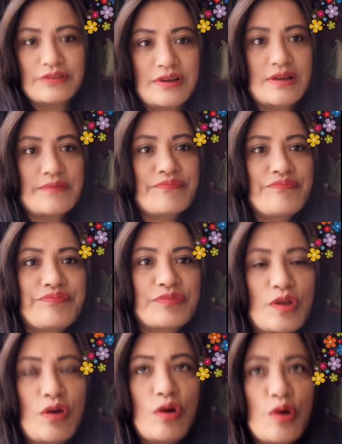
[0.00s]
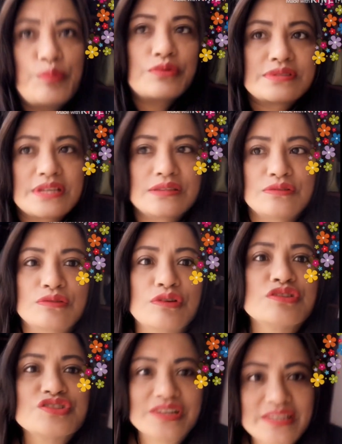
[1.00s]
Uh, opposite or
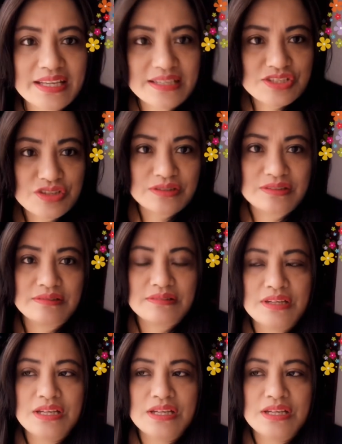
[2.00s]
contradiction